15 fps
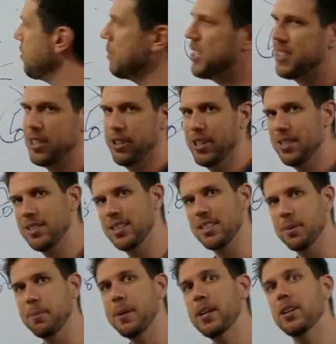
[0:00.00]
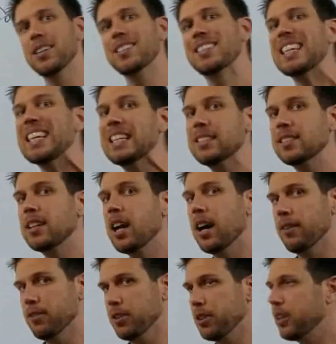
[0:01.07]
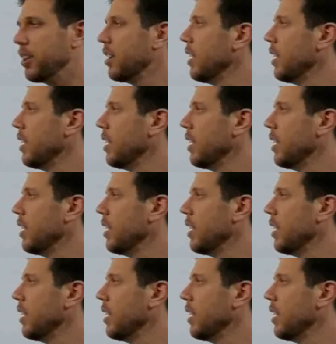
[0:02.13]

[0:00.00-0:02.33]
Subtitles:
mysterious disappearance is covered.